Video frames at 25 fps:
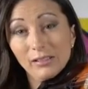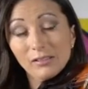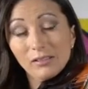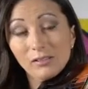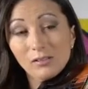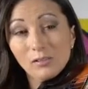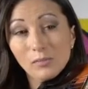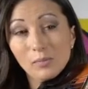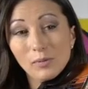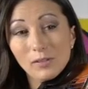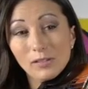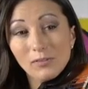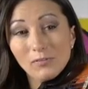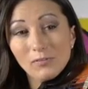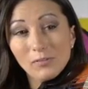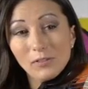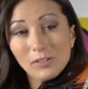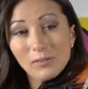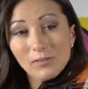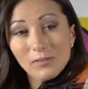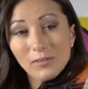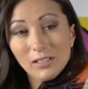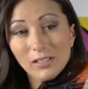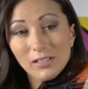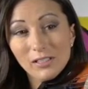You can put the
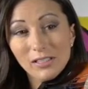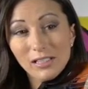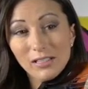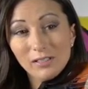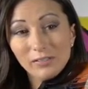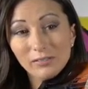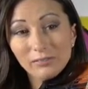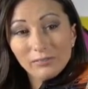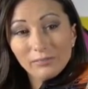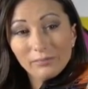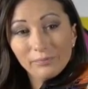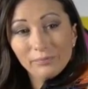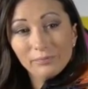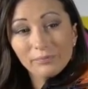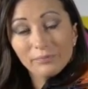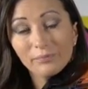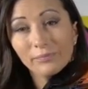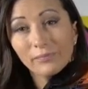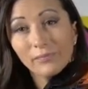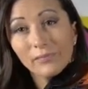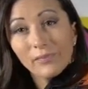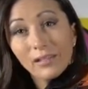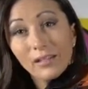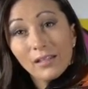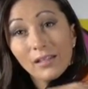4th finger down,
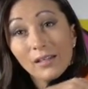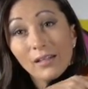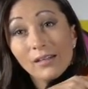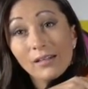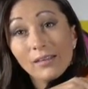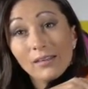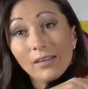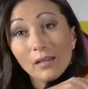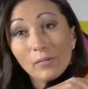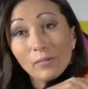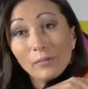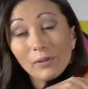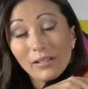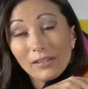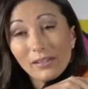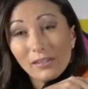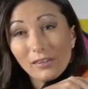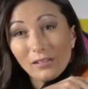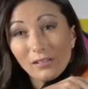then play the